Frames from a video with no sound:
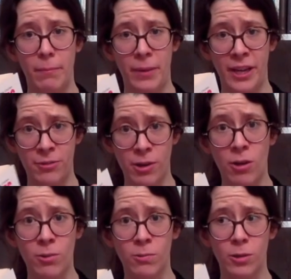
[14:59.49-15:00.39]

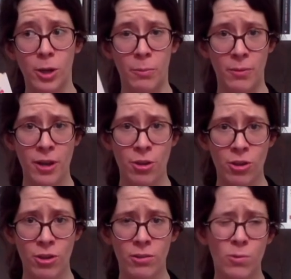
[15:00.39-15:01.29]
patriarchal
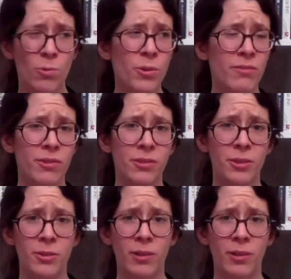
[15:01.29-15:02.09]
oppression or even, you know,